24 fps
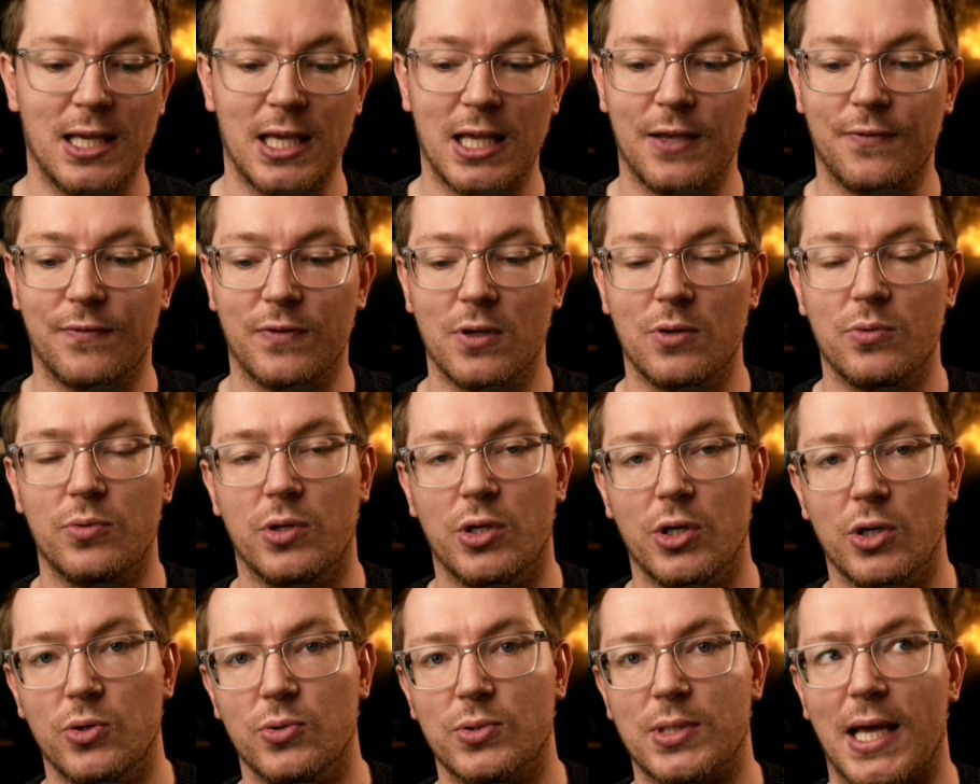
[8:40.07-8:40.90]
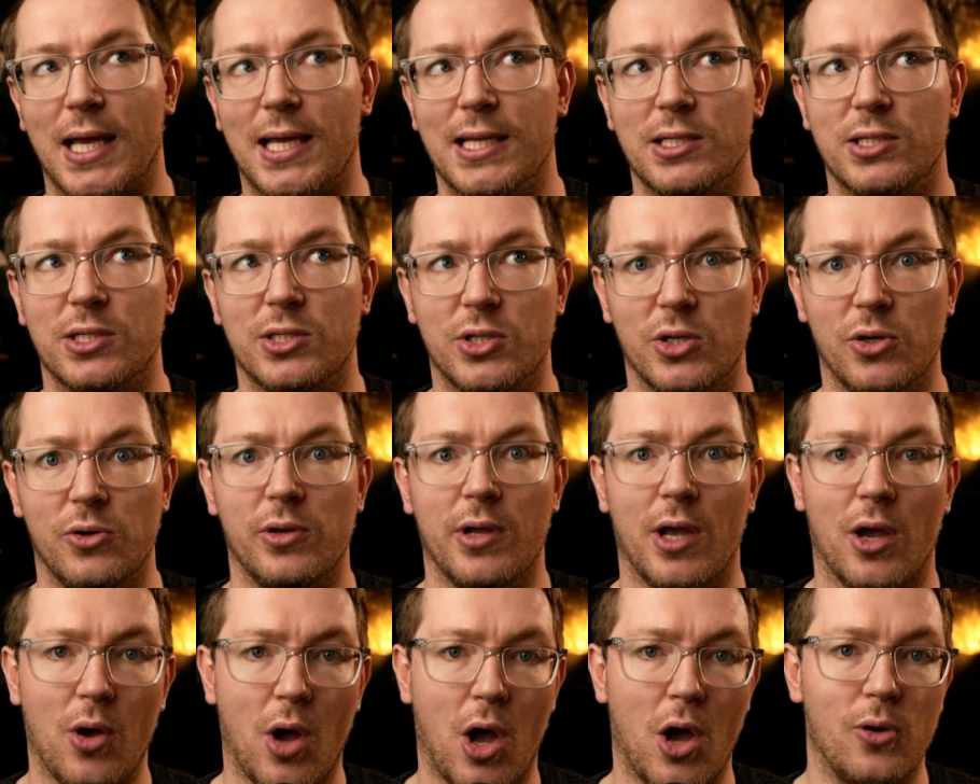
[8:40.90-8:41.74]
If you use a
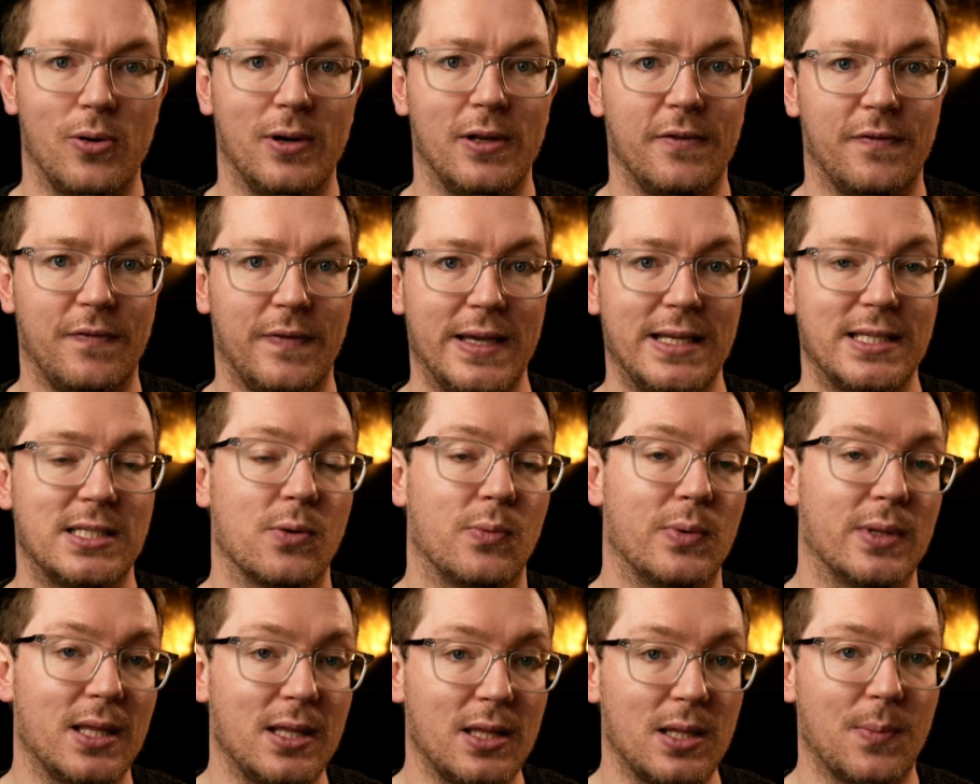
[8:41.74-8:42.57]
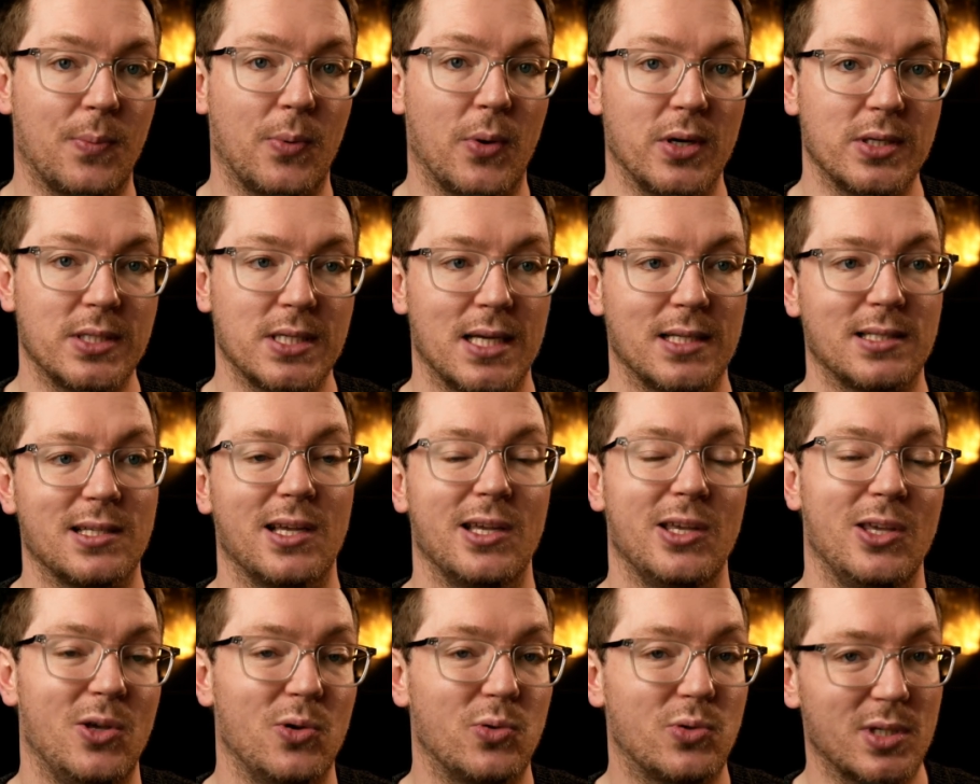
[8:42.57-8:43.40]
studio-only feature within the project,
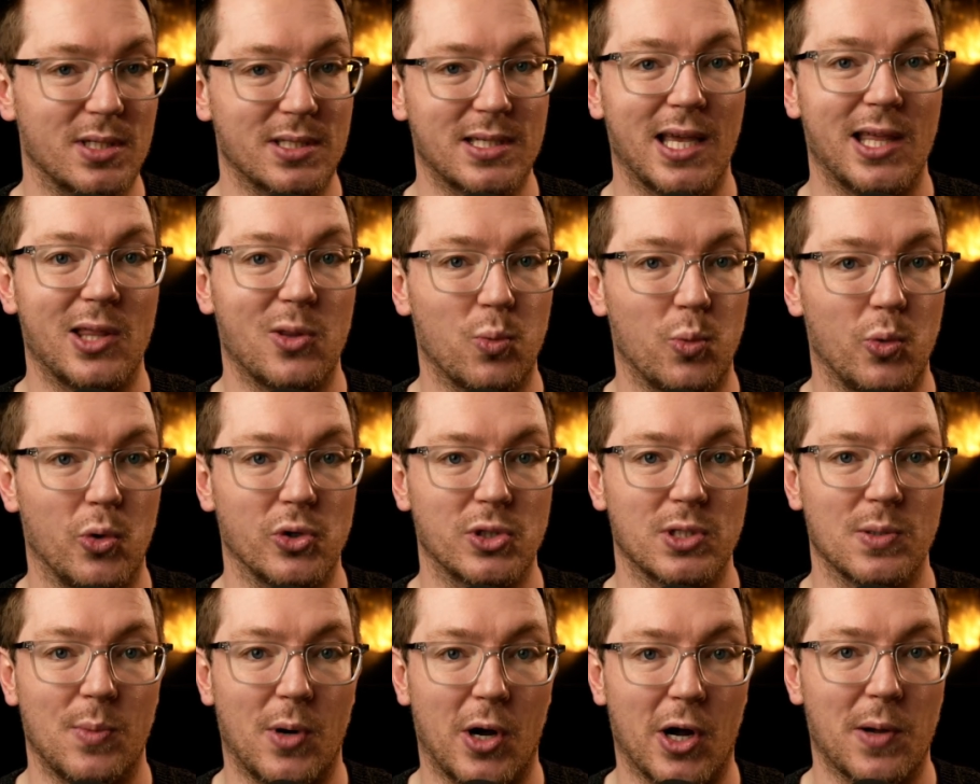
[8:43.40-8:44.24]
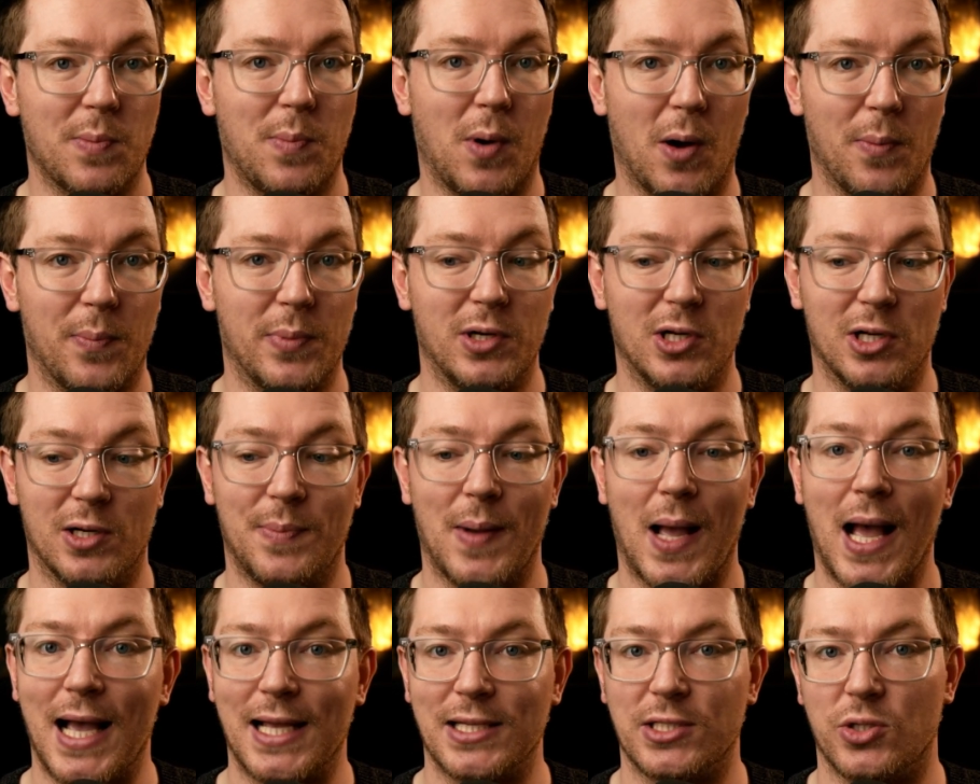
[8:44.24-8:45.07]
you'll just get the watermark popping
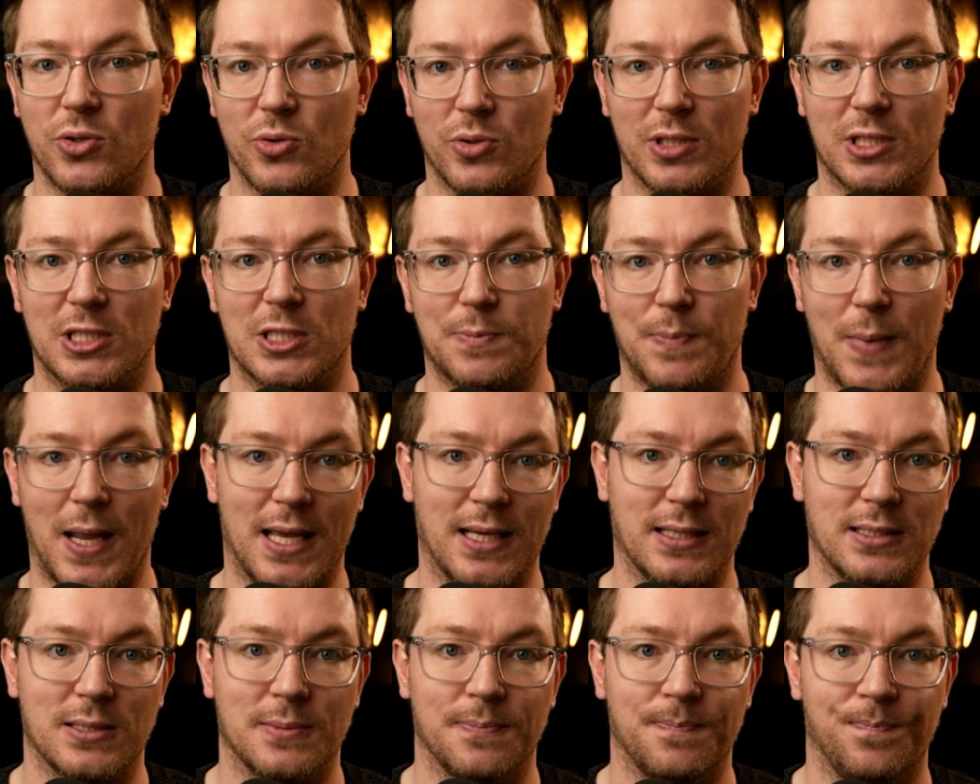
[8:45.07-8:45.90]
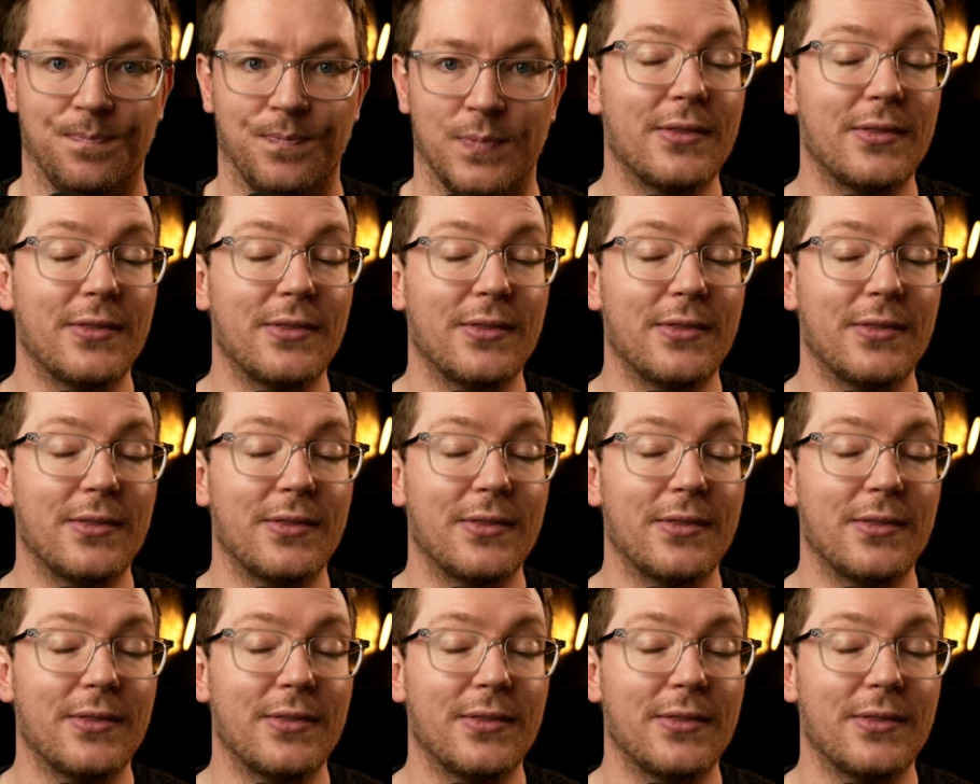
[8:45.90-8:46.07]
up as you'd expect.